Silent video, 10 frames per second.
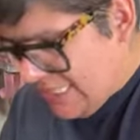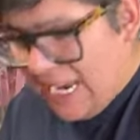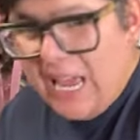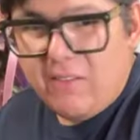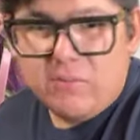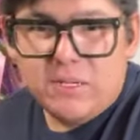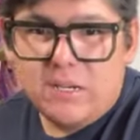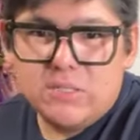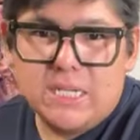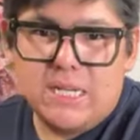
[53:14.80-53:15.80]
Plus, I have
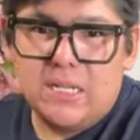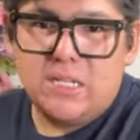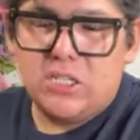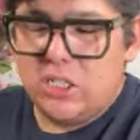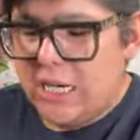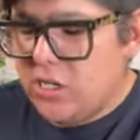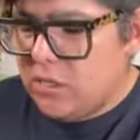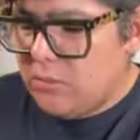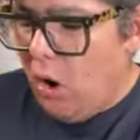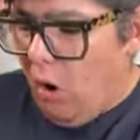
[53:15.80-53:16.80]
them, and I was like, could
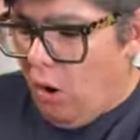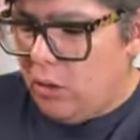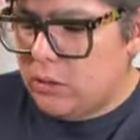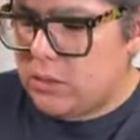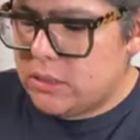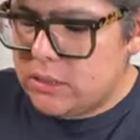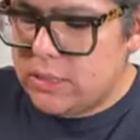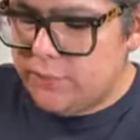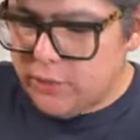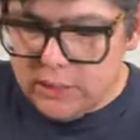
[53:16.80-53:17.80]
I do them all
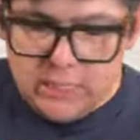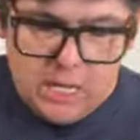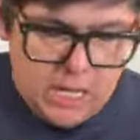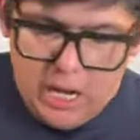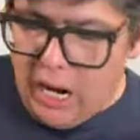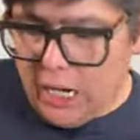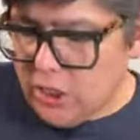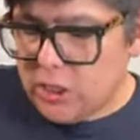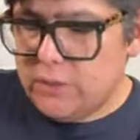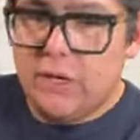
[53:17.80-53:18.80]
differently?
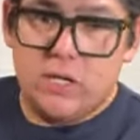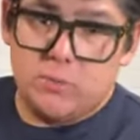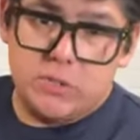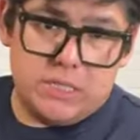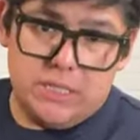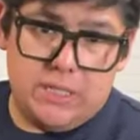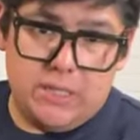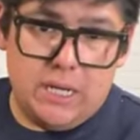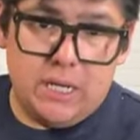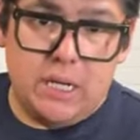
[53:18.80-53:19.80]
I could have 100%
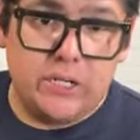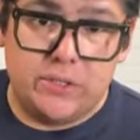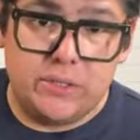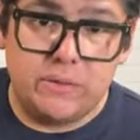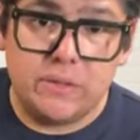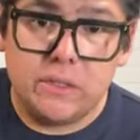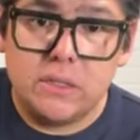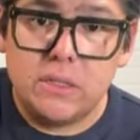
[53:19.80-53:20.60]
done that. I could have.